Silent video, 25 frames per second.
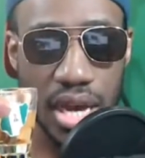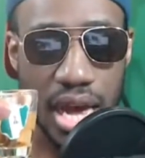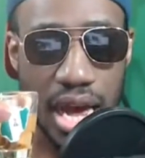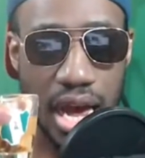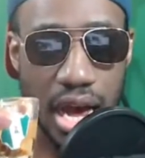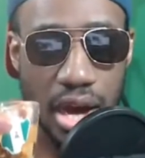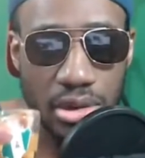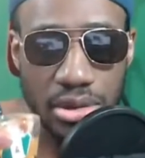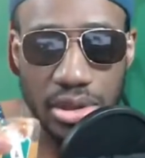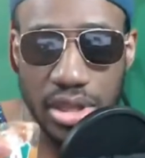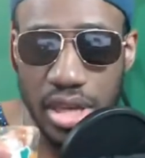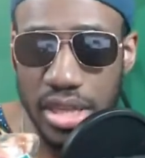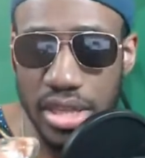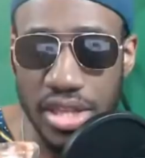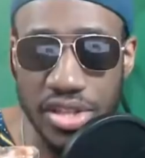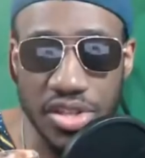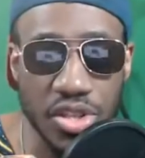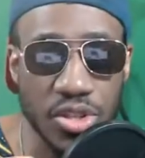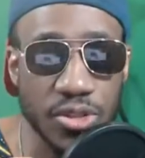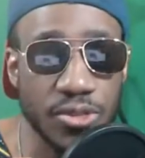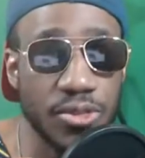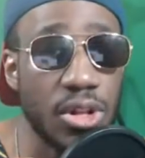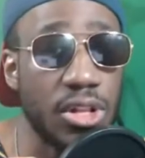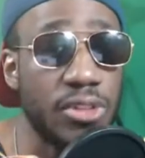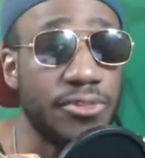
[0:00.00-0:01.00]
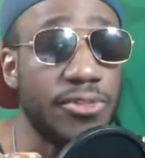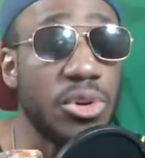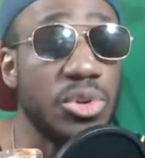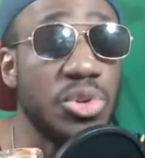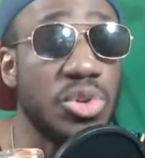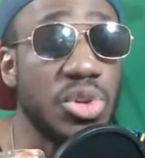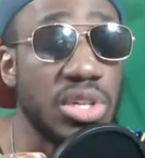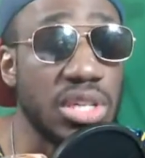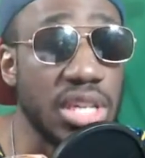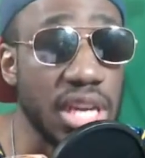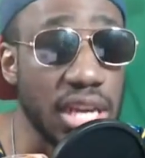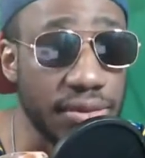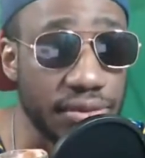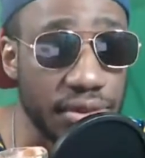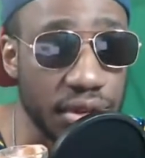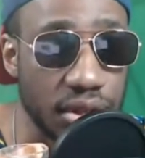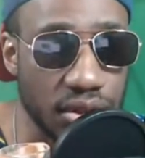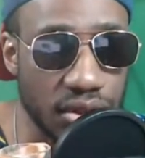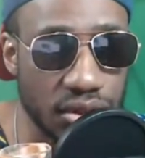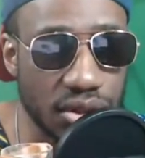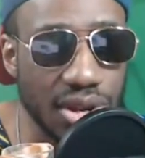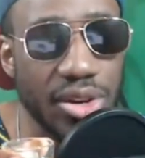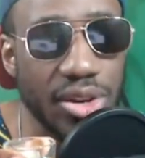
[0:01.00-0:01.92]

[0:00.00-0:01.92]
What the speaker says: out there. This is for Alfonso Davies.